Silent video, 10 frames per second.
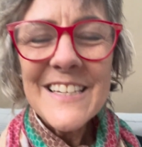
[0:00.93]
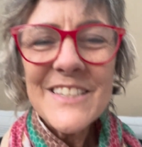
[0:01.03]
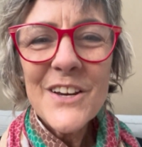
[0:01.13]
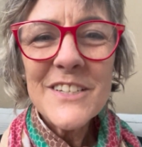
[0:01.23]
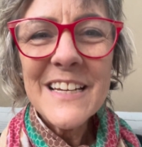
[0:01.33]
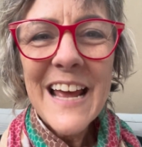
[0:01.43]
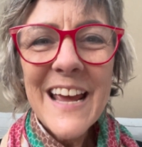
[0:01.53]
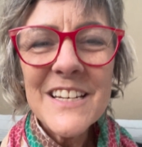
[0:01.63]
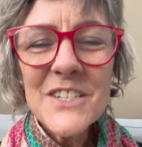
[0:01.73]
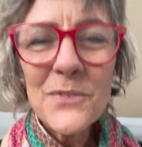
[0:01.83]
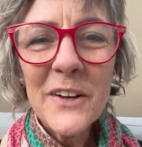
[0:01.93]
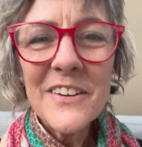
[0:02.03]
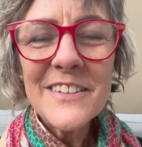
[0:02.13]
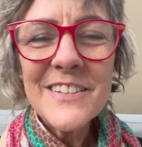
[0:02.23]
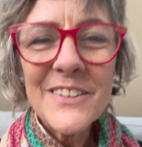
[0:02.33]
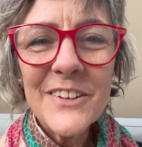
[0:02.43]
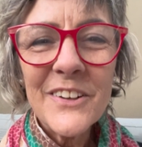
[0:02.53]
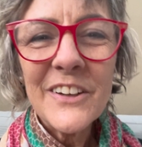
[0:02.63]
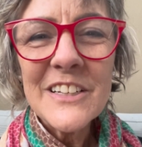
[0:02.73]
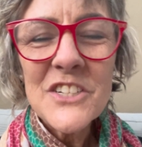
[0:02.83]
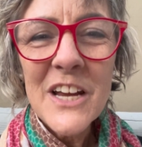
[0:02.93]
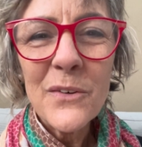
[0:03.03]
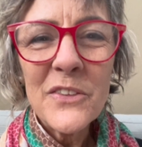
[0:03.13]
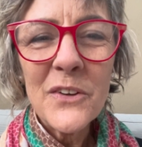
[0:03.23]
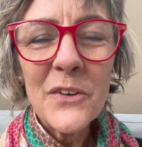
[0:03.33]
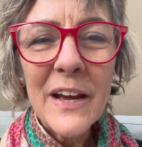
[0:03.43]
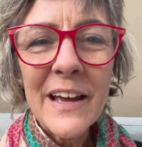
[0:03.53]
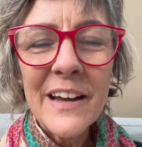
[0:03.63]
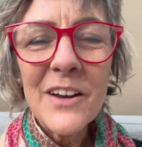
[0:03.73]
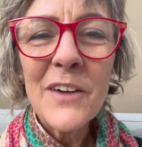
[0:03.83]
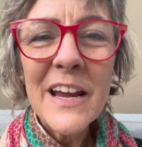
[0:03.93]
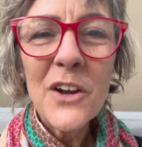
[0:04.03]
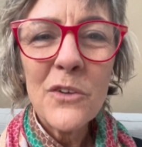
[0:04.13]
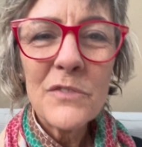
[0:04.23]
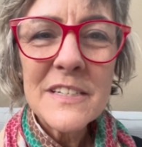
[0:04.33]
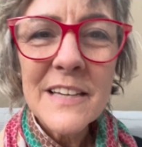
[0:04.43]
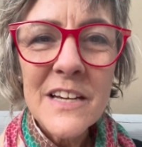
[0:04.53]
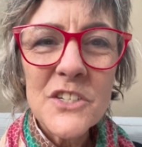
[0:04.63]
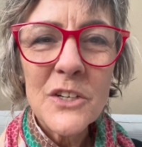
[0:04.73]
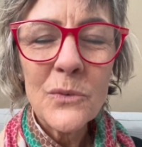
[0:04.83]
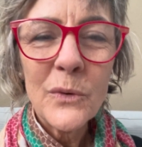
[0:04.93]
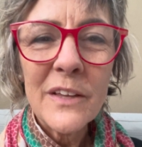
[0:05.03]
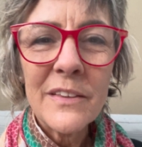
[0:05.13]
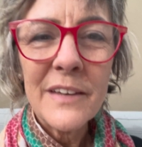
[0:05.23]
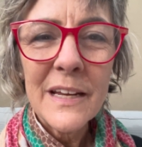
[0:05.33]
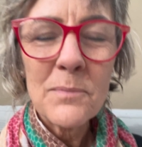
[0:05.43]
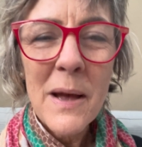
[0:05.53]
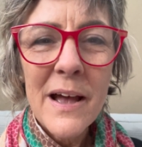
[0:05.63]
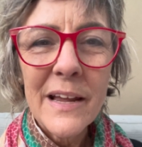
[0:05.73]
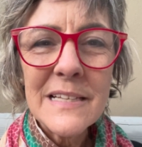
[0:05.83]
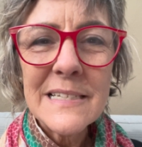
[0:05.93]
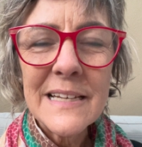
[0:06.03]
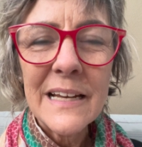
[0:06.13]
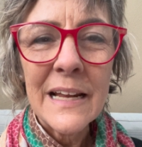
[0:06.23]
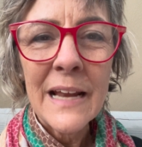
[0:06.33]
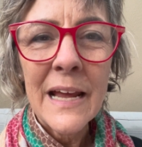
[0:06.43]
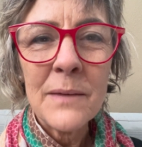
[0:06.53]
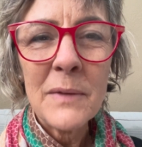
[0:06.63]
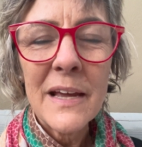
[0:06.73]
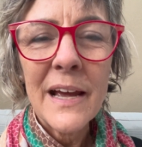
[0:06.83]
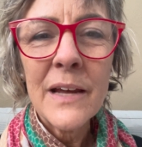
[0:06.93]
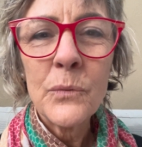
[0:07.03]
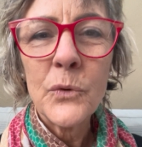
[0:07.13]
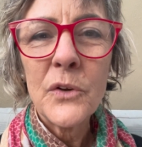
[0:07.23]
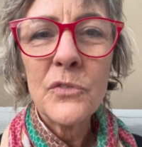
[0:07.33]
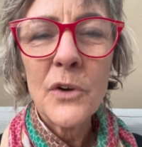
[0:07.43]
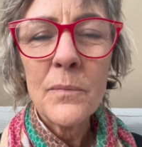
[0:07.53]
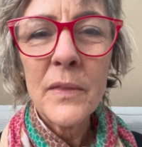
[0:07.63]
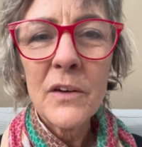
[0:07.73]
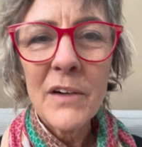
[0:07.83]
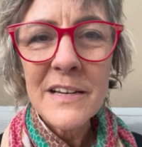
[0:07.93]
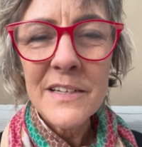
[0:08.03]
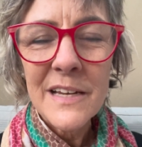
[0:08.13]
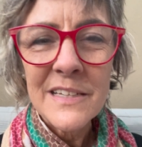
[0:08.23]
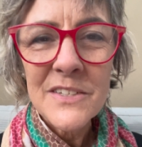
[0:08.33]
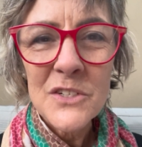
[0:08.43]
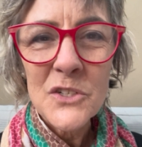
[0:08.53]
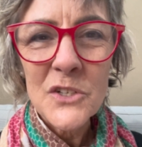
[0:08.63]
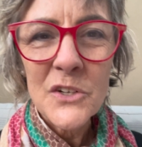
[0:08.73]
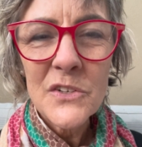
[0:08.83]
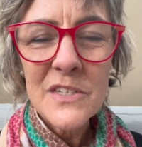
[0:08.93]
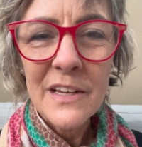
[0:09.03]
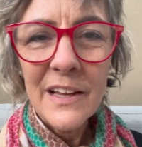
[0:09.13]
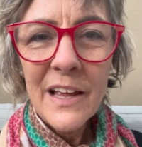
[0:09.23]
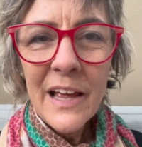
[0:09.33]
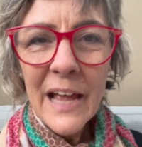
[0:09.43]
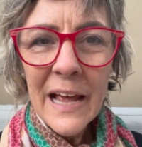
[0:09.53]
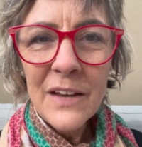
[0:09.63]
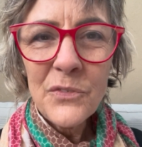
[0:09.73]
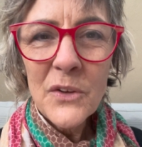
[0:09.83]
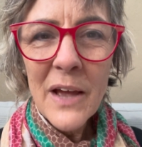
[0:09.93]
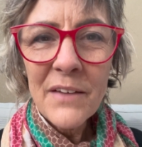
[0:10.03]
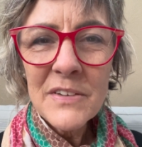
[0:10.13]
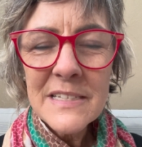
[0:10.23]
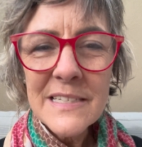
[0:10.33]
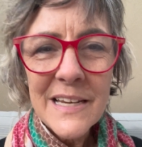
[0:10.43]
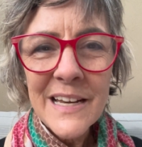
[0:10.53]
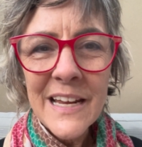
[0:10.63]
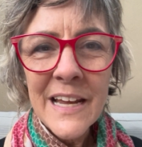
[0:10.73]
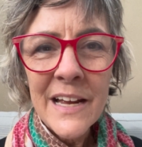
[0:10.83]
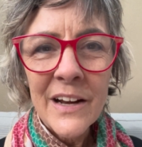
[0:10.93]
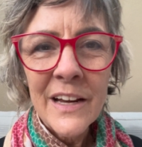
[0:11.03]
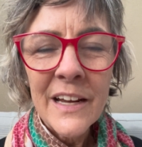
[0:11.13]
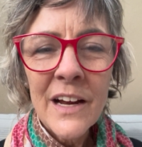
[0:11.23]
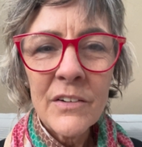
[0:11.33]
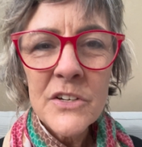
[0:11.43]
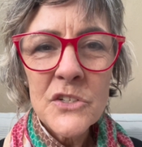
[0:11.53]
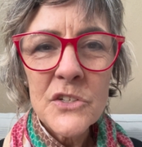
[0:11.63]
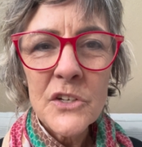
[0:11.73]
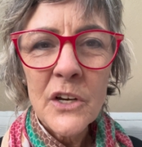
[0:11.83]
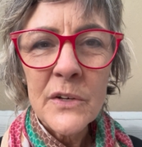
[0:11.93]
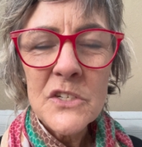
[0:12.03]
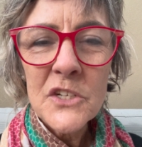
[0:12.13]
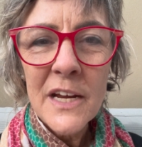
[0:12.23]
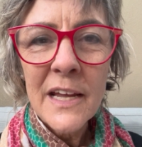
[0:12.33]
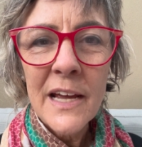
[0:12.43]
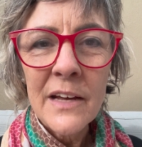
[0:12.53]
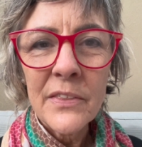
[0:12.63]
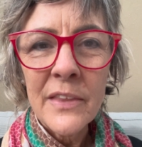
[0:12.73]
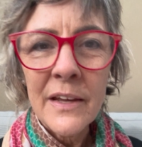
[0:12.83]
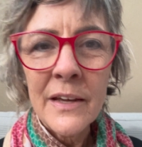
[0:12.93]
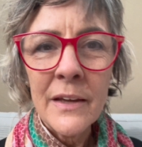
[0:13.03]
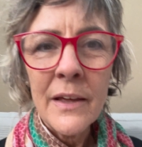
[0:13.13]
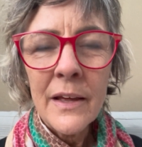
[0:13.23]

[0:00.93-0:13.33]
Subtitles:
So today I just wanted to share with you, I had a great conversation with Nick Parkinson and Amy Haywood from the Grattan Institute. And if you haven't seen it yet, I encourage you to go and check out their